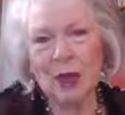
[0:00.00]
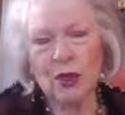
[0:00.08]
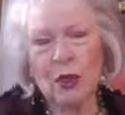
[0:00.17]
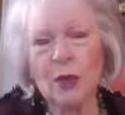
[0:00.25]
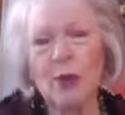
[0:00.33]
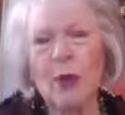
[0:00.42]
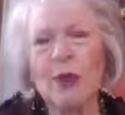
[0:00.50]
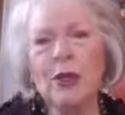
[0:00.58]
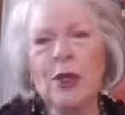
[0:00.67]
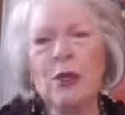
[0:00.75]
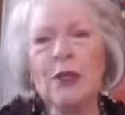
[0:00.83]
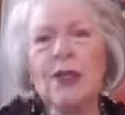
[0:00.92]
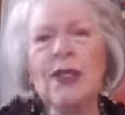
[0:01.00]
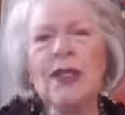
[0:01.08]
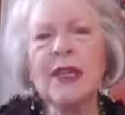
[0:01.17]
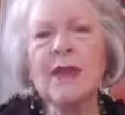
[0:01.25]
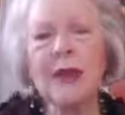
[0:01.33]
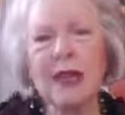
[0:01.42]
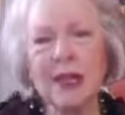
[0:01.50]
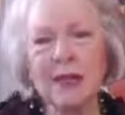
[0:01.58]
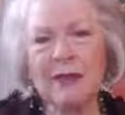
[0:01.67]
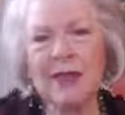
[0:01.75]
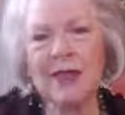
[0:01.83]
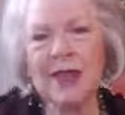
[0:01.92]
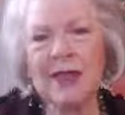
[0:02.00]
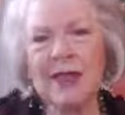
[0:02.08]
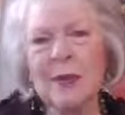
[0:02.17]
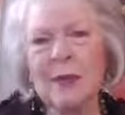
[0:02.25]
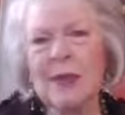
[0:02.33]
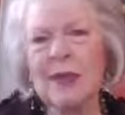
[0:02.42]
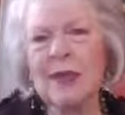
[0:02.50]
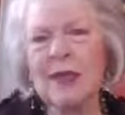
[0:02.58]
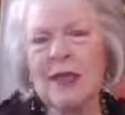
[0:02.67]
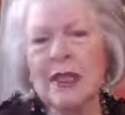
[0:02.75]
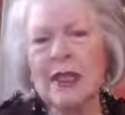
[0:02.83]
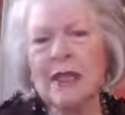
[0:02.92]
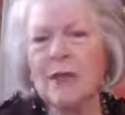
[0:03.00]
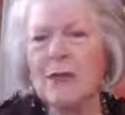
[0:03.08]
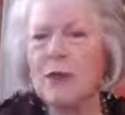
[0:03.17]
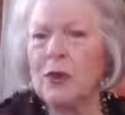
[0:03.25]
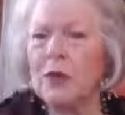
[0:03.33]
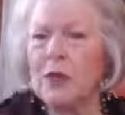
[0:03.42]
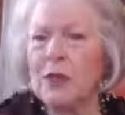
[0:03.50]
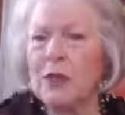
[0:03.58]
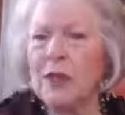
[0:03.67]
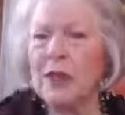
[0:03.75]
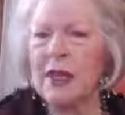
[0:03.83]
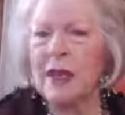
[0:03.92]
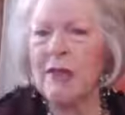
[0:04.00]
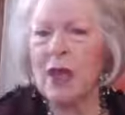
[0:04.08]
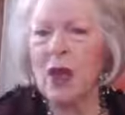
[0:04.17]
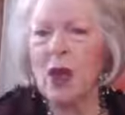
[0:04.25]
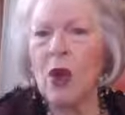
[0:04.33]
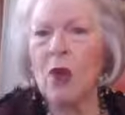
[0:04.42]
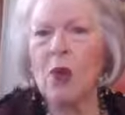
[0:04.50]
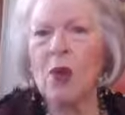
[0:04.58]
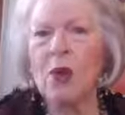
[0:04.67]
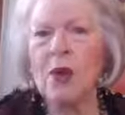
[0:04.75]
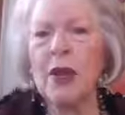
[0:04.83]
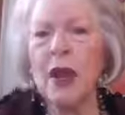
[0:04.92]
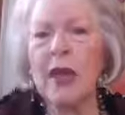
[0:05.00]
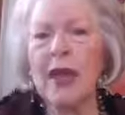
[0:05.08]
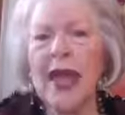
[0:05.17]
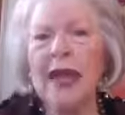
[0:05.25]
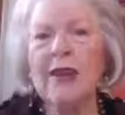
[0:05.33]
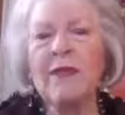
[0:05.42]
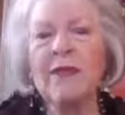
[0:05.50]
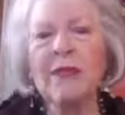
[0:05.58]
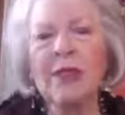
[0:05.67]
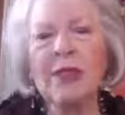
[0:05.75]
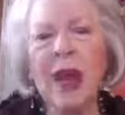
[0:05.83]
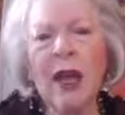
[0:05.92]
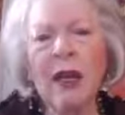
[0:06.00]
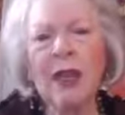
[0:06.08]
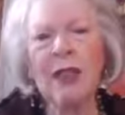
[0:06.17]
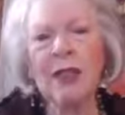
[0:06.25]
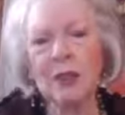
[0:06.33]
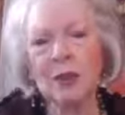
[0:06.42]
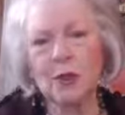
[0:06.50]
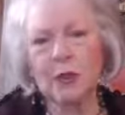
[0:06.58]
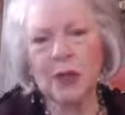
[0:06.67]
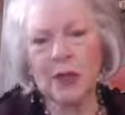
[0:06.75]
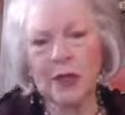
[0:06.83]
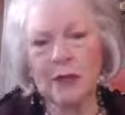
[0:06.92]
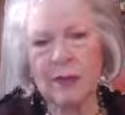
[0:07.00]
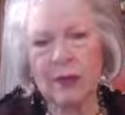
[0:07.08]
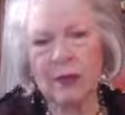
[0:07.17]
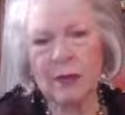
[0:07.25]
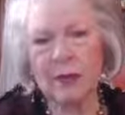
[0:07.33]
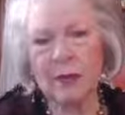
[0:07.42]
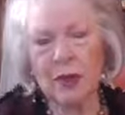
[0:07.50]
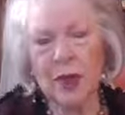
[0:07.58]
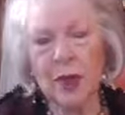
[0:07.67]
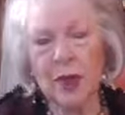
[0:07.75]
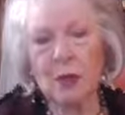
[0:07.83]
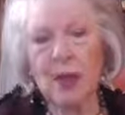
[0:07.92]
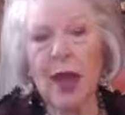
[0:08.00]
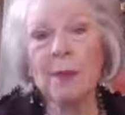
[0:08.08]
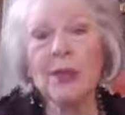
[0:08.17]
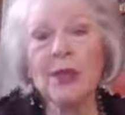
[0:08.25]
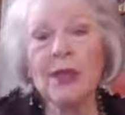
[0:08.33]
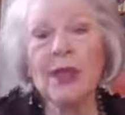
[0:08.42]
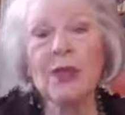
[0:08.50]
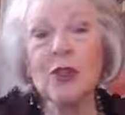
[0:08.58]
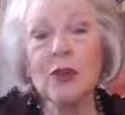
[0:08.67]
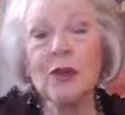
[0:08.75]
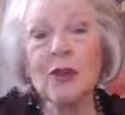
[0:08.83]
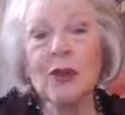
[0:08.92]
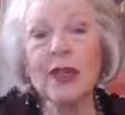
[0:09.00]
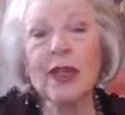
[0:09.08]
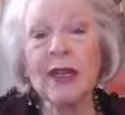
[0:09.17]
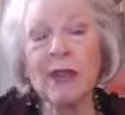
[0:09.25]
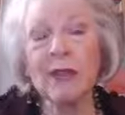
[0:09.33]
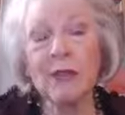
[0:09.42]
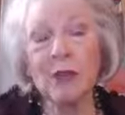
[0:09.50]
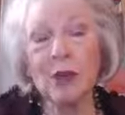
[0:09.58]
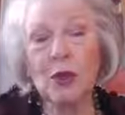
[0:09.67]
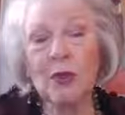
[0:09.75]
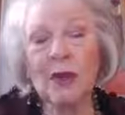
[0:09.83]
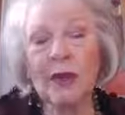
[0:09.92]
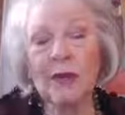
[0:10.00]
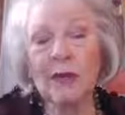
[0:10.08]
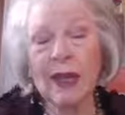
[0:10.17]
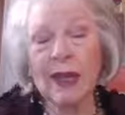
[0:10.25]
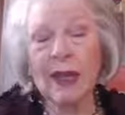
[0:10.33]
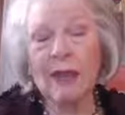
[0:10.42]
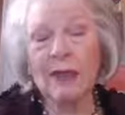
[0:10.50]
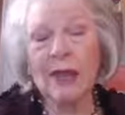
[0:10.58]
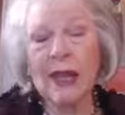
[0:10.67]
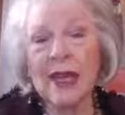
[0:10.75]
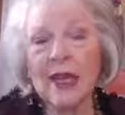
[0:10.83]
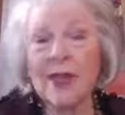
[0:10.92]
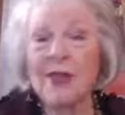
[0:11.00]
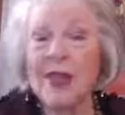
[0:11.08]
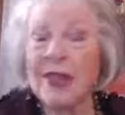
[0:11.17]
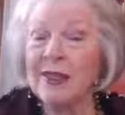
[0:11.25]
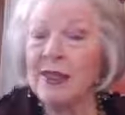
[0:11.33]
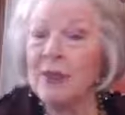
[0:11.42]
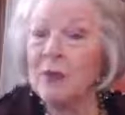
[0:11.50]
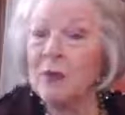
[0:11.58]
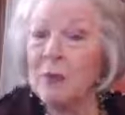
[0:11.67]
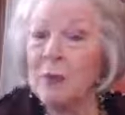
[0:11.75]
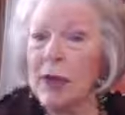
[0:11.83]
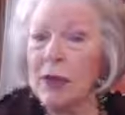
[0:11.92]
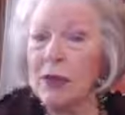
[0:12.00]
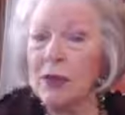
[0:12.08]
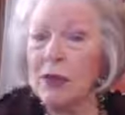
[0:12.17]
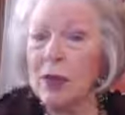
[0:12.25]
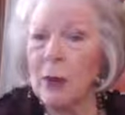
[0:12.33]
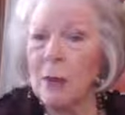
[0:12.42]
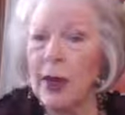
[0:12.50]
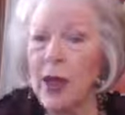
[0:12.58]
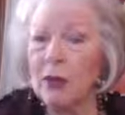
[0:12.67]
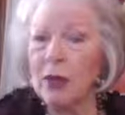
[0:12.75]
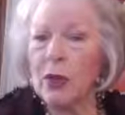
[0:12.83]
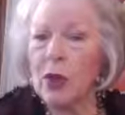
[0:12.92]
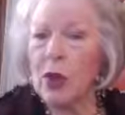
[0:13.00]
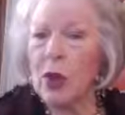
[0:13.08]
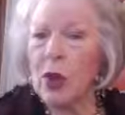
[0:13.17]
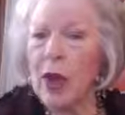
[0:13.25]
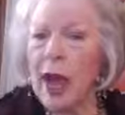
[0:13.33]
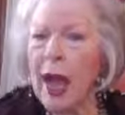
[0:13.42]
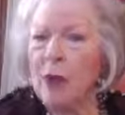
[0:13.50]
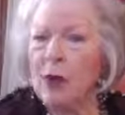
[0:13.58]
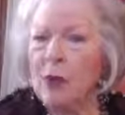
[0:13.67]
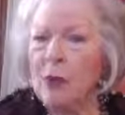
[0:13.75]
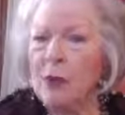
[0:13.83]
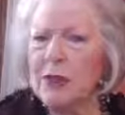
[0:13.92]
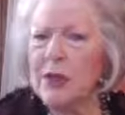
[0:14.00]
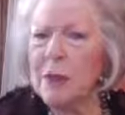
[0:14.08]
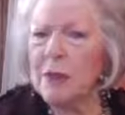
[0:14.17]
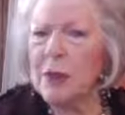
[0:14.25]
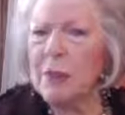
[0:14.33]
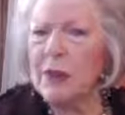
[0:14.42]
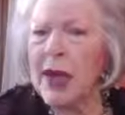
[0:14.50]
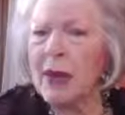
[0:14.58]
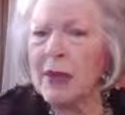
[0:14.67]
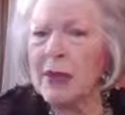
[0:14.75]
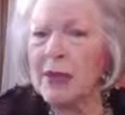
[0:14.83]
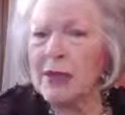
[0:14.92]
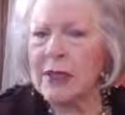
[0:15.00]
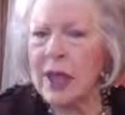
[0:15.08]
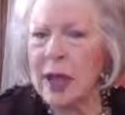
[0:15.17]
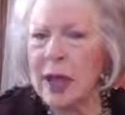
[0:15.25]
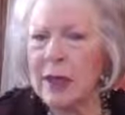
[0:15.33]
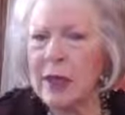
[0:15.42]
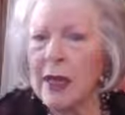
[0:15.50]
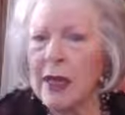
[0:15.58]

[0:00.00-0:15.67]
So that when you receive a gift, is that something that's easy for you to receive or not? And if it's not easy to receive a gift, perhaps it's easier for you to give a gift. That's information about how you deep down inside